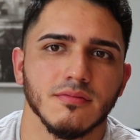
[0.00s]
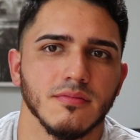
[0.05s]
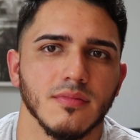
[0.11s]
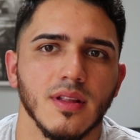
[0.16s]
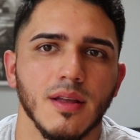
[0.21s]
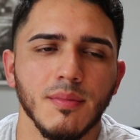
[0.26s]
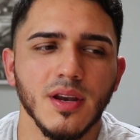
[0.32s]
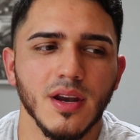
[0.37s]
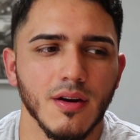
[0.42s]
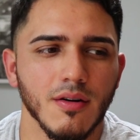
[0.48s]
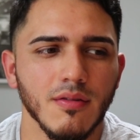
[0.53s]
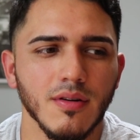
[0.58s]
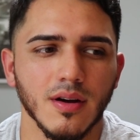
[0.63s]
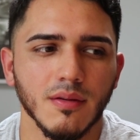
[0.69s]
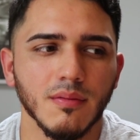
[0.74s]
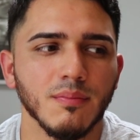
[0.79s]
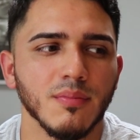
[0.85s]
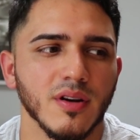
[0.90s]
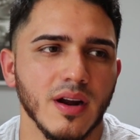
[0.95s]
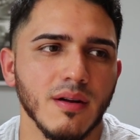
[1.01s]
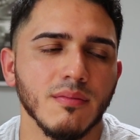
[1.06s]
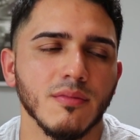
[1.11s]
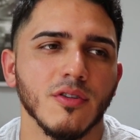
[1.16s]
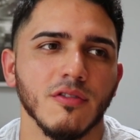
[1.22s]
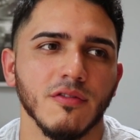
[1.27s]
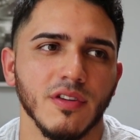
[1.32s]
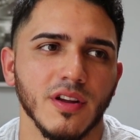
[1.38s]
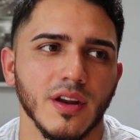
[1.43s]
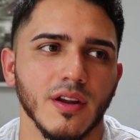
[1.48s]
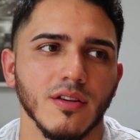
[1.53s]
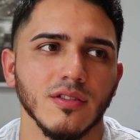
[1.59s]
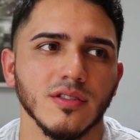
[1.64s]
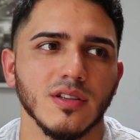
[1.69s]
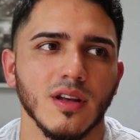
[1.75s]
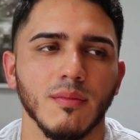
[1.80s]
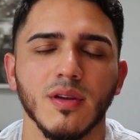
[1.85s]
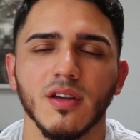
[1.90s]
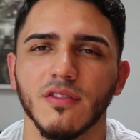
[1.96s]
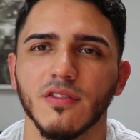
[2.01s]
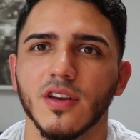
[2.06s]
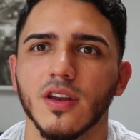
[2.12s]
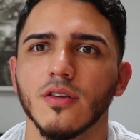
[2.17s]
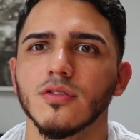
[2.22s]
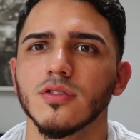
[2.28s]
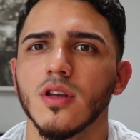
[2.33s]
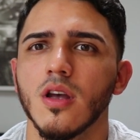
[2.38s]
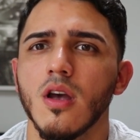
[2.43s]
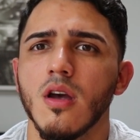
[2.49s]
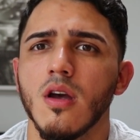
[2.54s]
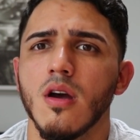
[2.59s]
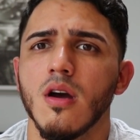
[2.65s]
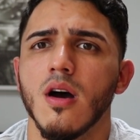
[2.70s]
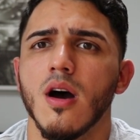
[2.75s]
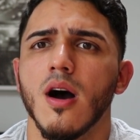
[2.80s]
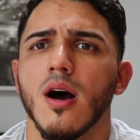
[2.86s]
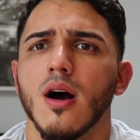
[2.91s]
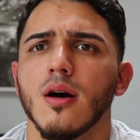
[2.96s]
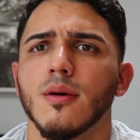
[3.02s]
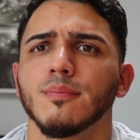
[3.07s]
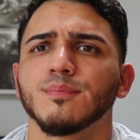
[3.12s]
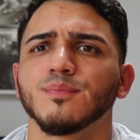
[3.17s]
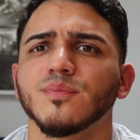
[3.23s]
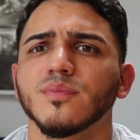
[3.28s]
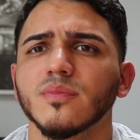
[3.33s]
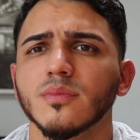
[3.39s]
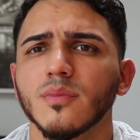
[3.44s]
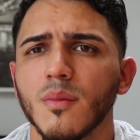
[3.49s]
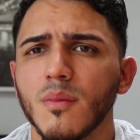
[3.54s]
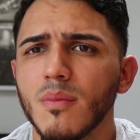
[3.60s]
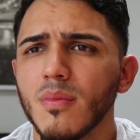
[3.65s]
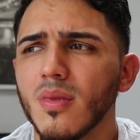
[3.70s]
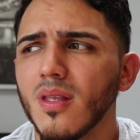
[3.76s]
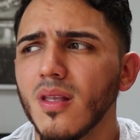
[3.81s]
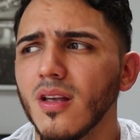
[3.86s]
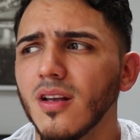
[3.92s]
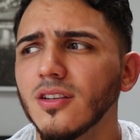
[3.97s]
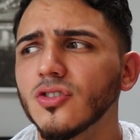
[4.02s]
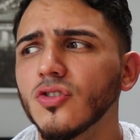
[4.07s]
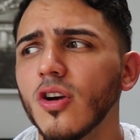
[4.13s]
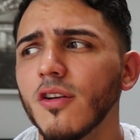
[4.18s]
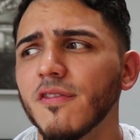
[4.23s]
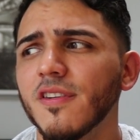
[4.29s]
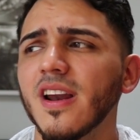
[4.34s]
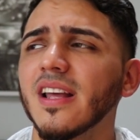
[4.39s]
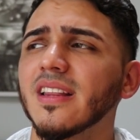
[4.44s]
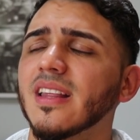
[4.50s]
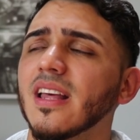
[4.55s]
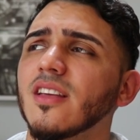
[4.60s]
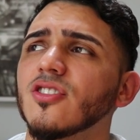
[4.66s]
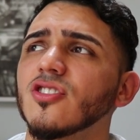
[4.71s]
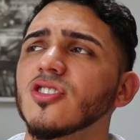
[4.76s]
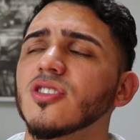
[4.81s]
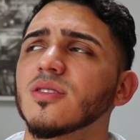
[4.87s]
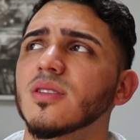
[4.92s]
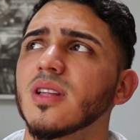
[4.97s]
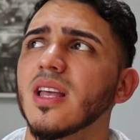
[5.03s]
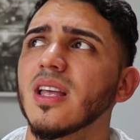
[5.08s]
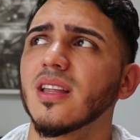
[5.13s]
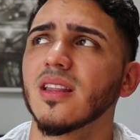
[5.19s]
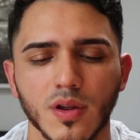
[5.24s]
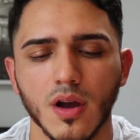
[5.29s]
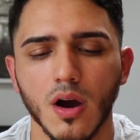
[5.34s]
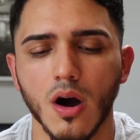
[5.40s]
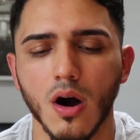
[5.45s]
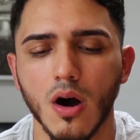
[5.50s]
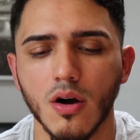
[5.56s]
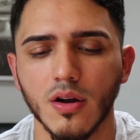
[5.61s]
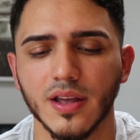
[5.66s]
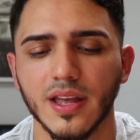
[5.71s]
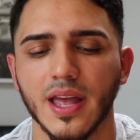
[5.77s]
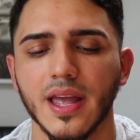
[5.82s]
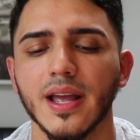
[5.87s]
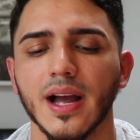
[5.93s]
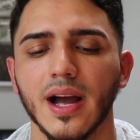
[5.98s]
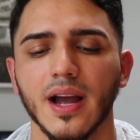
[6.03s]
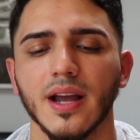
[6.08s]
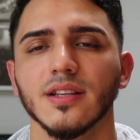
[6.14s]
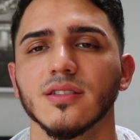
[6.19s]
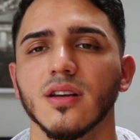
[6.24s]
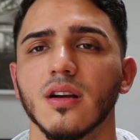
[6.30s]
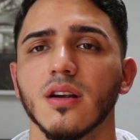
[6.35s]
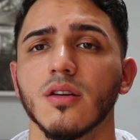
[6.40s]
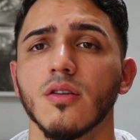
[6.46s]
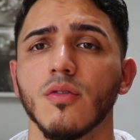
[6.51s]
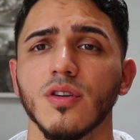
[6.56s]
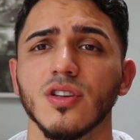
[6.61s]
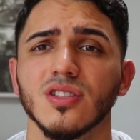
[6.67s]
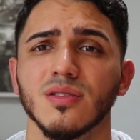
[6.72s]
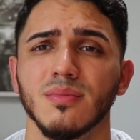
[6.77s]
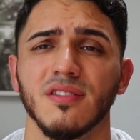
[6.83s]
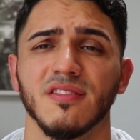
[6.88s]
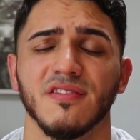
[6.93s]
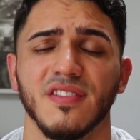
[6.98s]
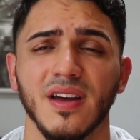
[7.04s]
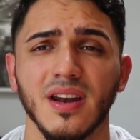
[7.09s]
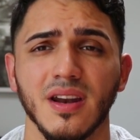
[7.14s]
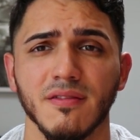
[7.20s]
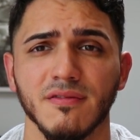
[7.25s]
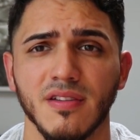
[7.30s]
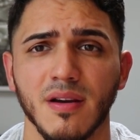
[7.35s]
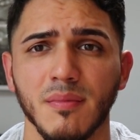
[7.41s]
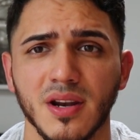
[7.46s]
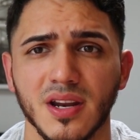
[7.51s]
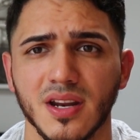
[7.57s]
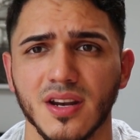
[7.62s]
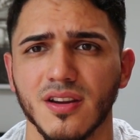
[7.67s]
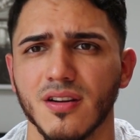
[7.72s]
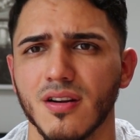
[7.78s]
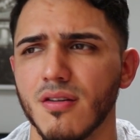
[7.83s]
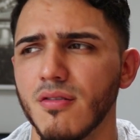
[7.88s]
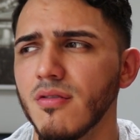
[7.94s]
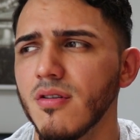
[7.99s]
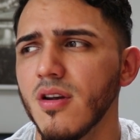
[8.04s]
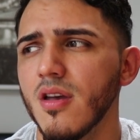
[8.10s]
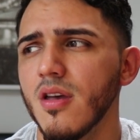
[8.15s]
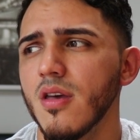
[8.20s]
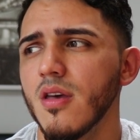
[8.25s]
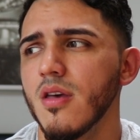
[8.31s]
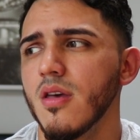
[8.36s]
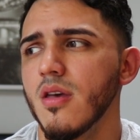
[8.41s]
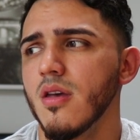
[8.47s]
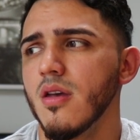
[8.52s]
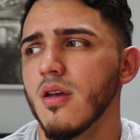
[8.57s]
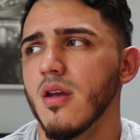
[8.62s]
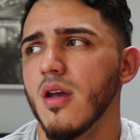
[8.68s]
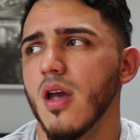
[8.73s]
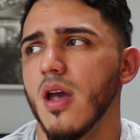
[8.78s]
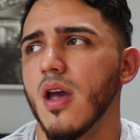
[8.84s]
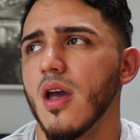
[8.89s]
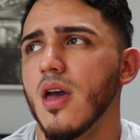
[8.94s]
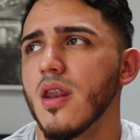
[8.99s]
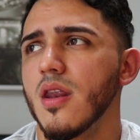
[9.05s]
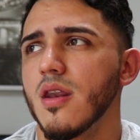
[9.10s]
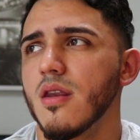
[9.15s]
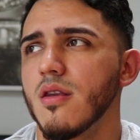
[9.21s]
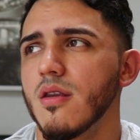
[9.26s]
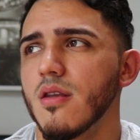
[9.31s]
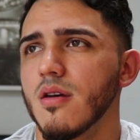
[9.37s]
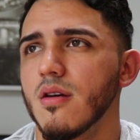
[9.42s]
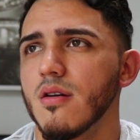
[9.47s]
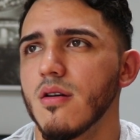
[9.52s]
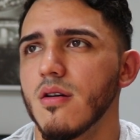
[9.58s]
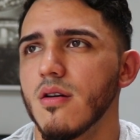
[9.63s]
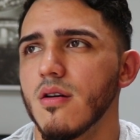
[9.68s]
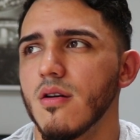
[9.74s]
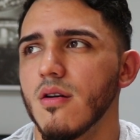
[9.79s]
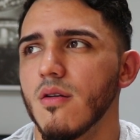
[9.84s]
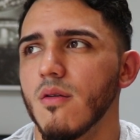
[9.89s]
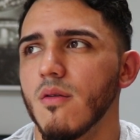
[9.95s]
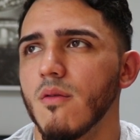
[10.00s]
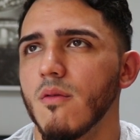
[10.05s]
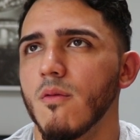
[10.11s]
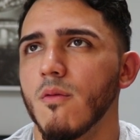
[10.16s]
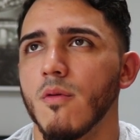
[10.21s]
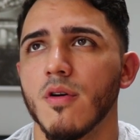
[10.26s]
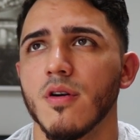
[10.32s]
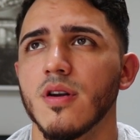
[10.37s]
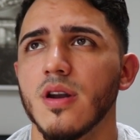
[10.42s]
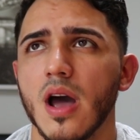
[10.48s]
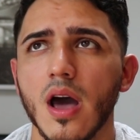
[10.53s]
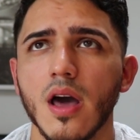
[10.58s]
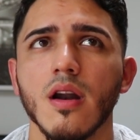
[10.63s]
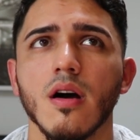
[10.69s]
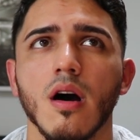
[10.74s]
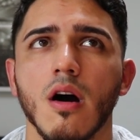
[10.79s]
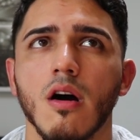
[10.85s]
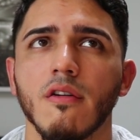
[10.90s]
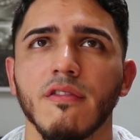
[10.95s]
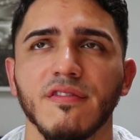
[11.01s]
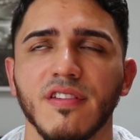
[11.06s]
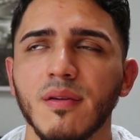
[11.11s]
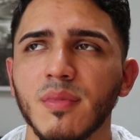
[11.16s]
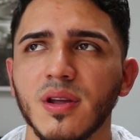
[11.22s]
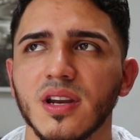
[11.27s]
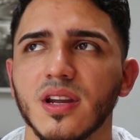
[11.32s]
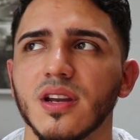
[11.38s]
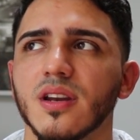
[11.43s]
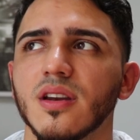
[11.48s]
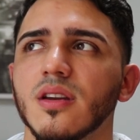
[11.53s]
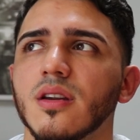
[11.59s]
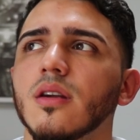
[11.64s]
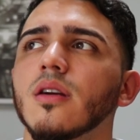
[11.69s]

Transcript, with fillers: Let me know, I'll put up more videos, I'll make videos. Um, so I feel like they just think we all gay guys are going to be fem feminine, you know? And we're not all feminine.